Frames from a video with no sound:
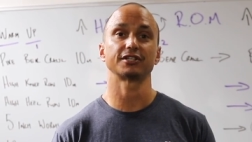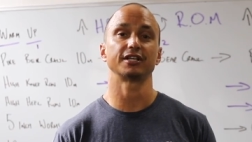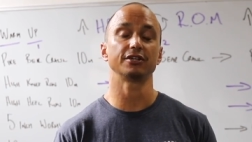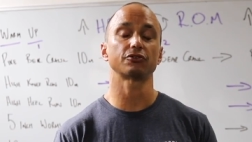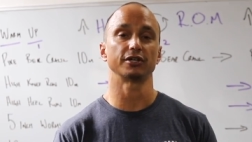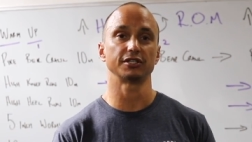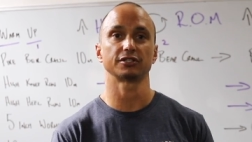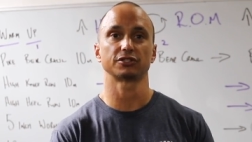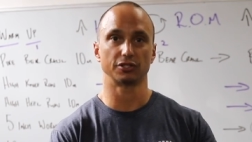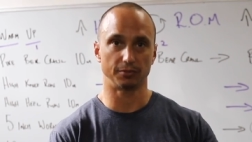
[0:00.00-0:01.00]
increase
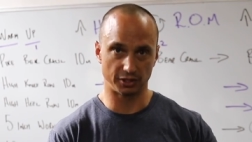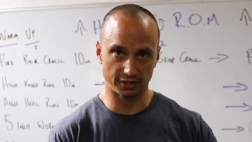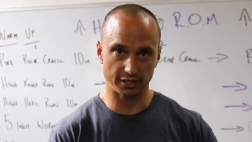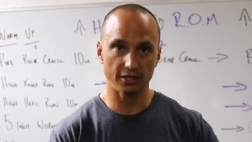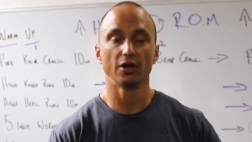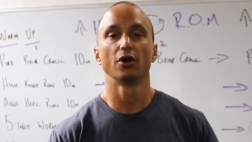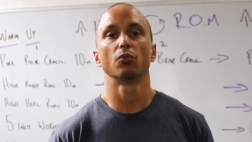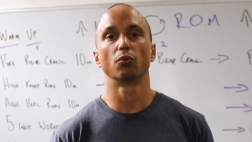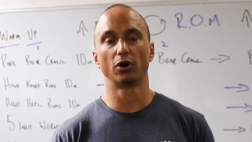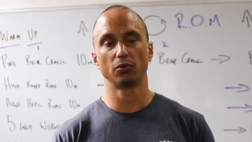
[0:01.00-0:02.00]
stability
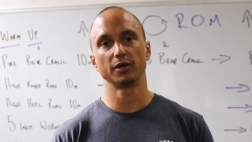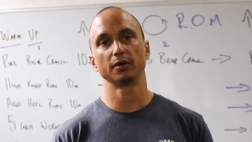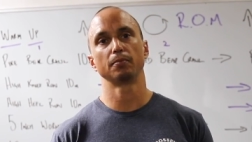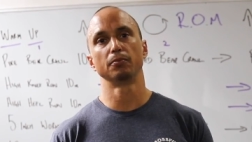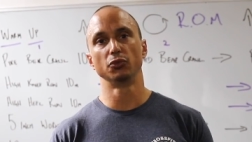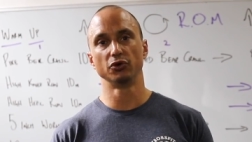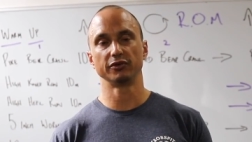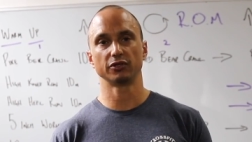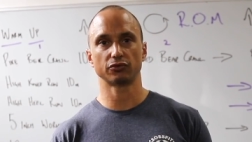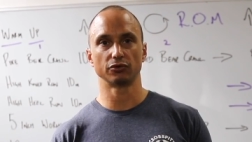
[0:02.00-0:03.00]
while we're
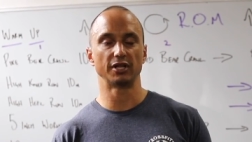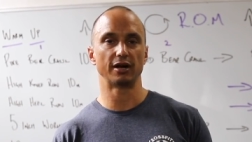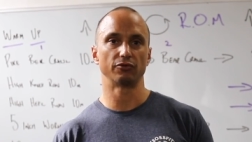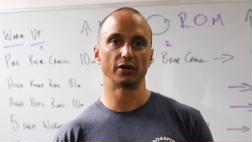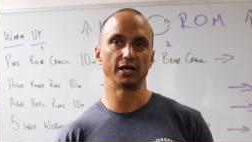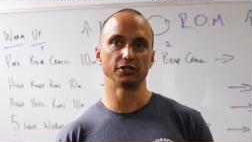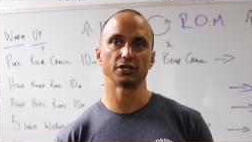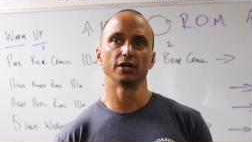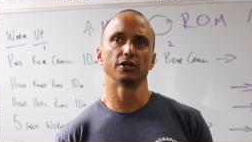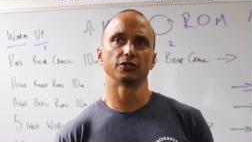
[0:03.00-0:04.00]
moving through that range.
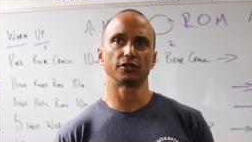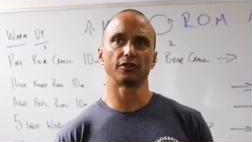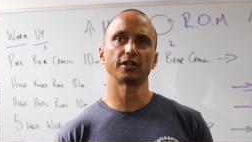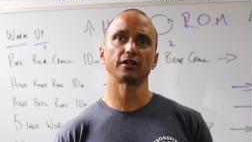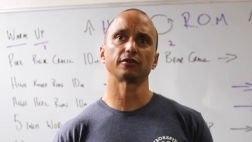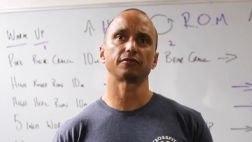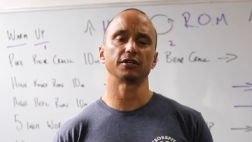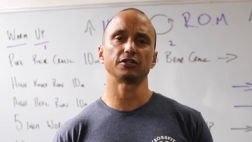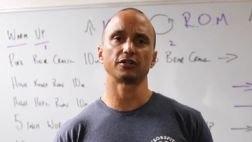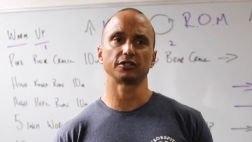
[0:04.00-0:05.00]
So think of
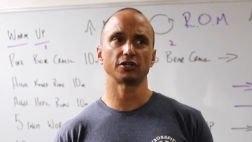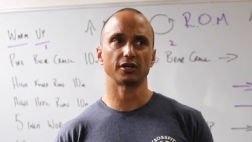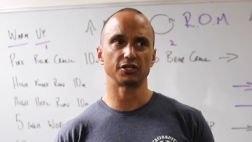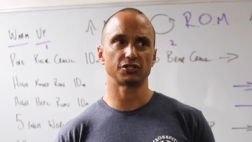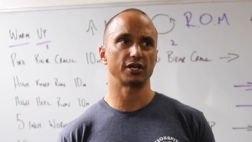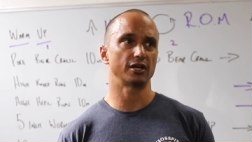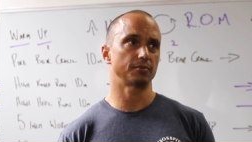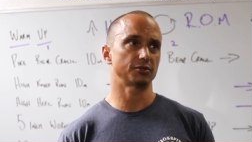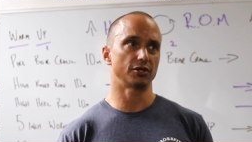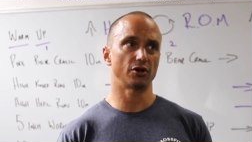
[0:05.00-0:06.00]
things like Turkish
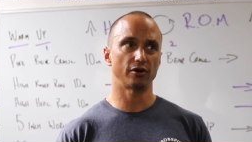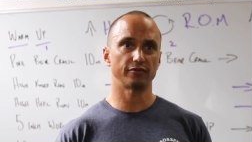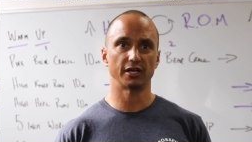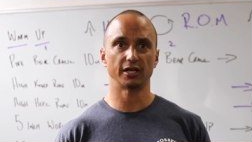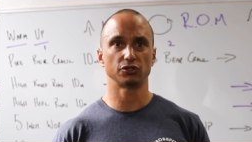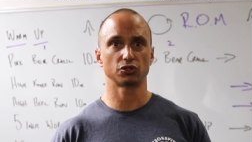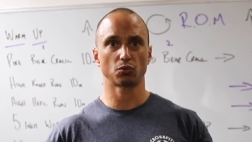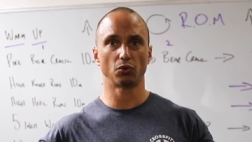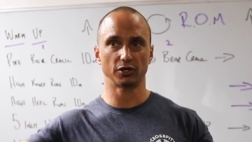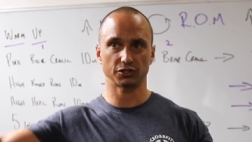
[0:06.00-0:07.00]
get-ups and overhead
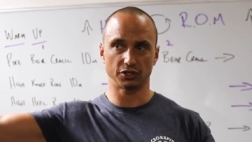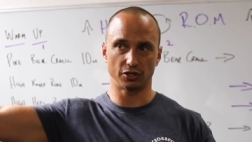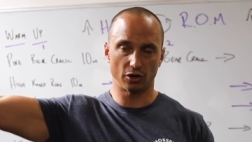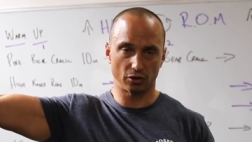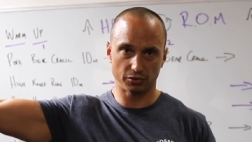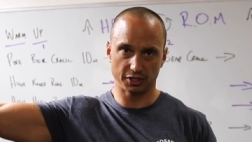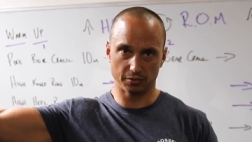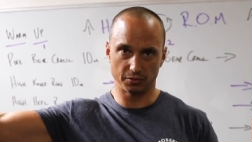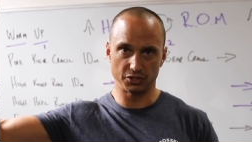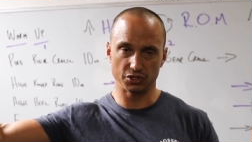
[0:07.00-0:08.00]
squats and holding
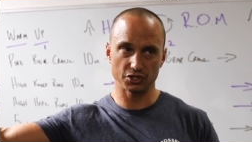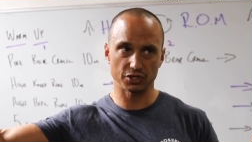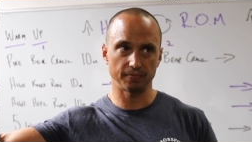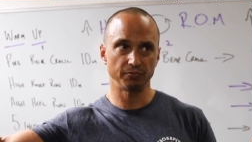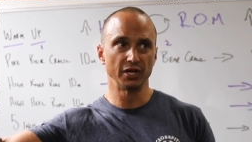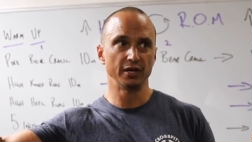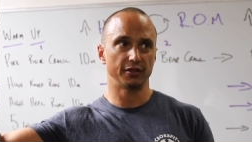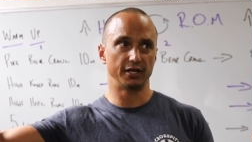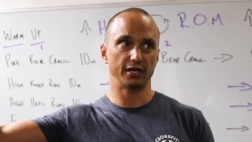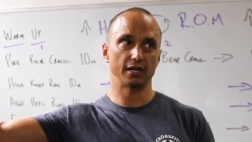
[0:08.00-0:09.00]
in position
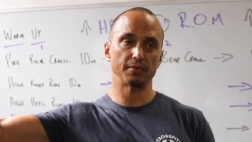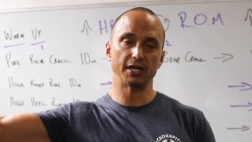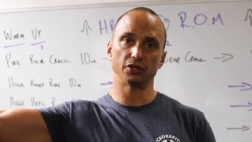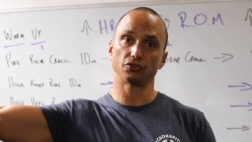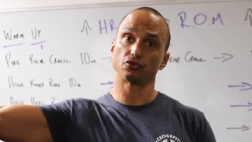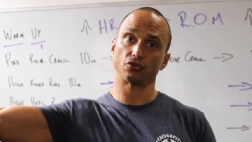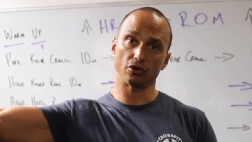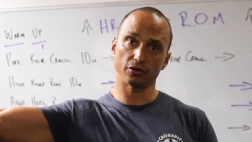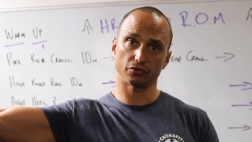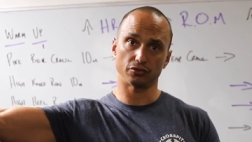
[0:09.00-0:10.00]
that are going to make us
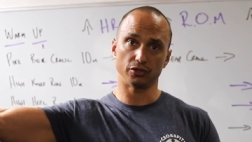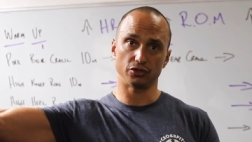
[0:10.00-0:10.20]
stronger through the